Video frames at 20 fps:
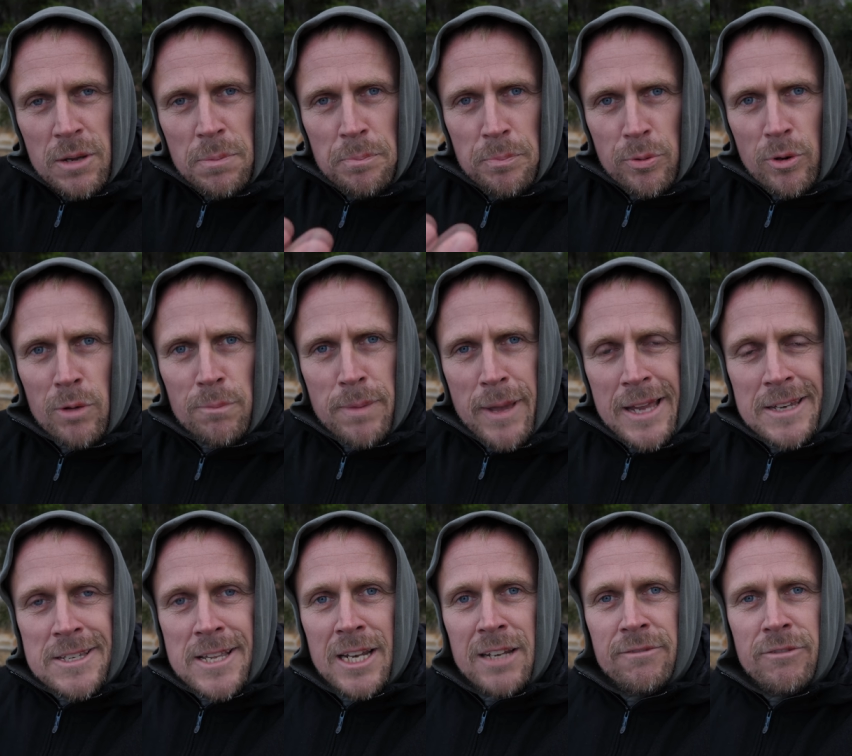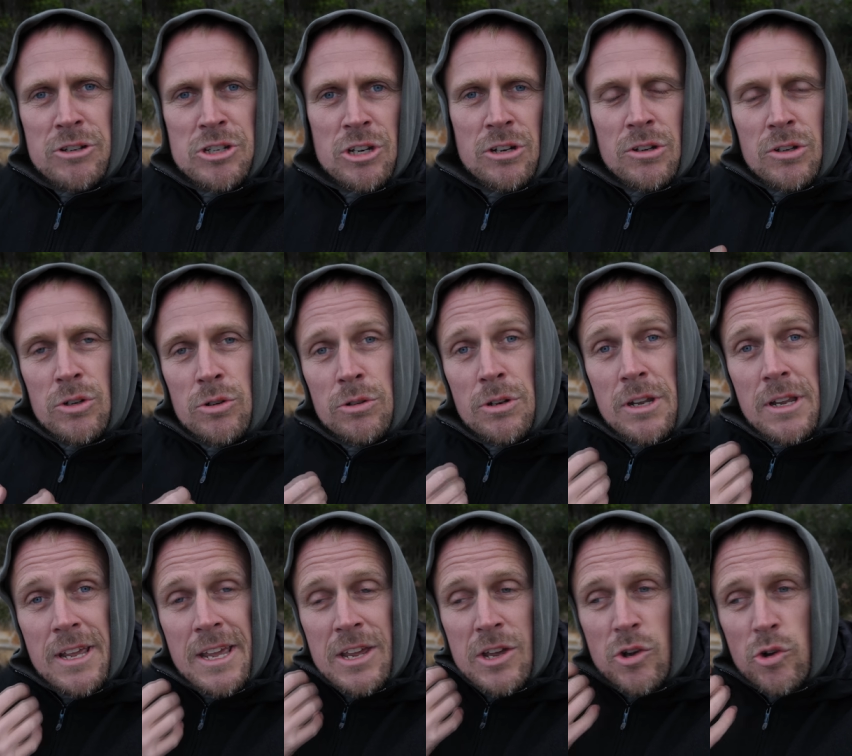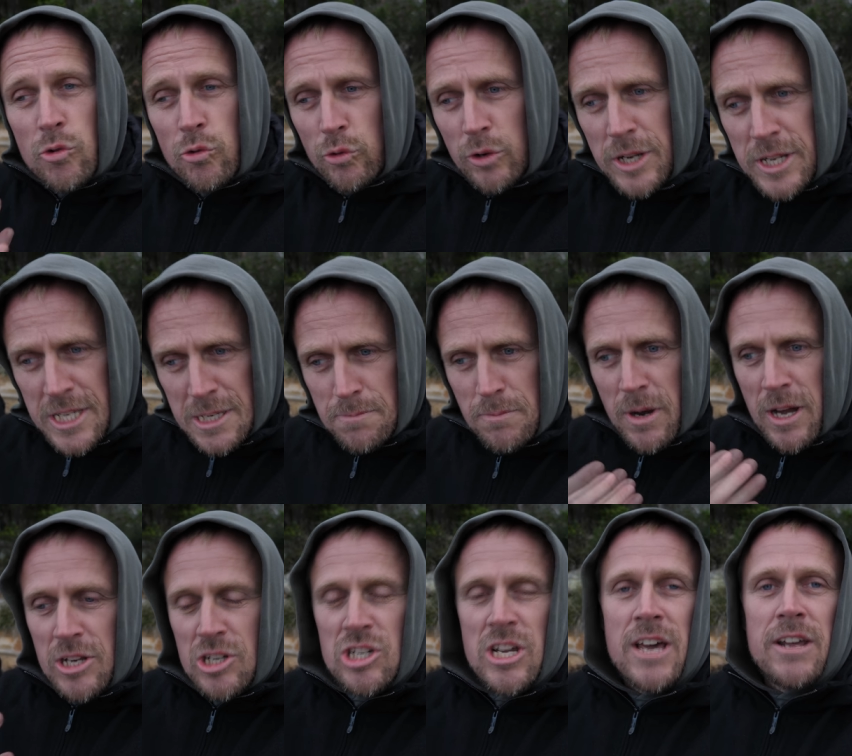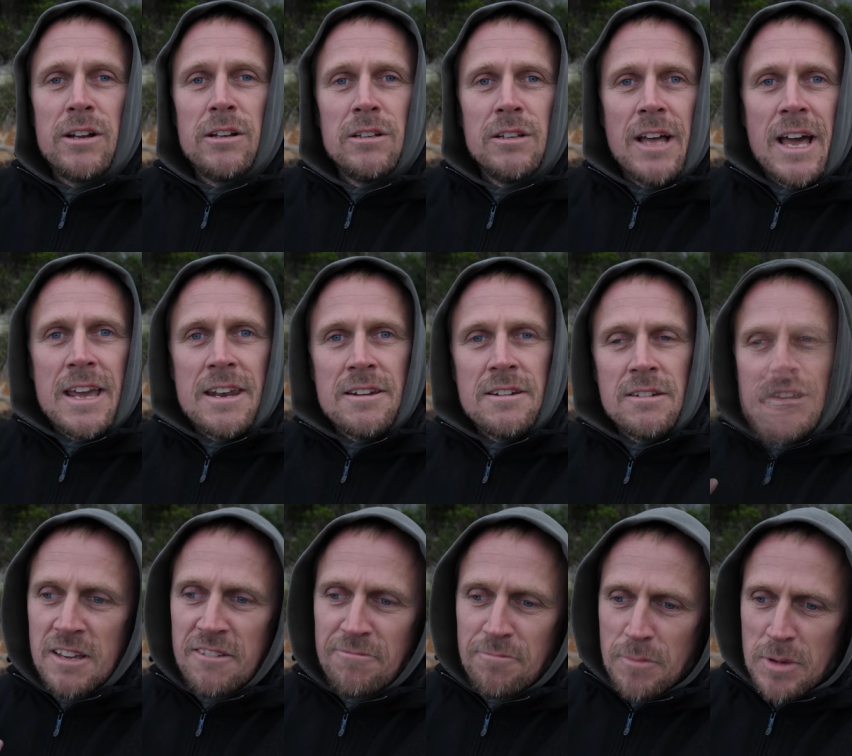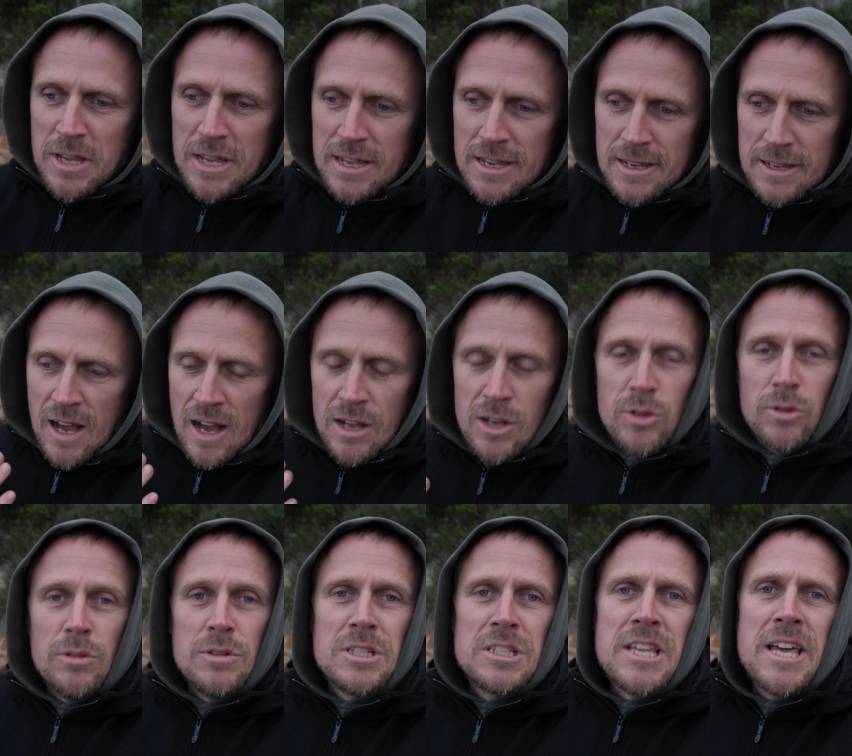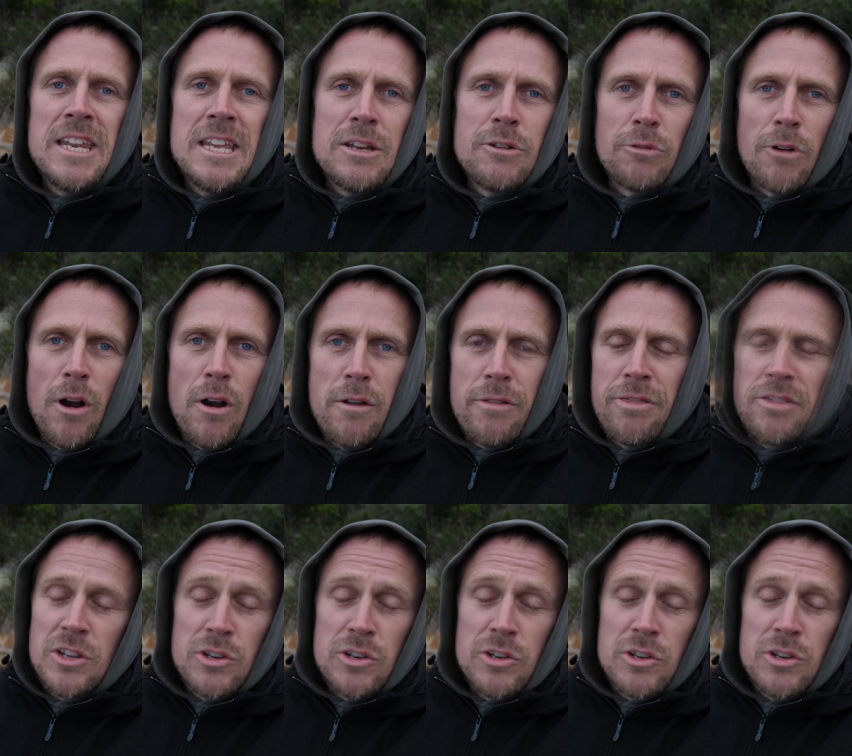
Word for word: broadband television, could increase my channel and give me a good steady growth.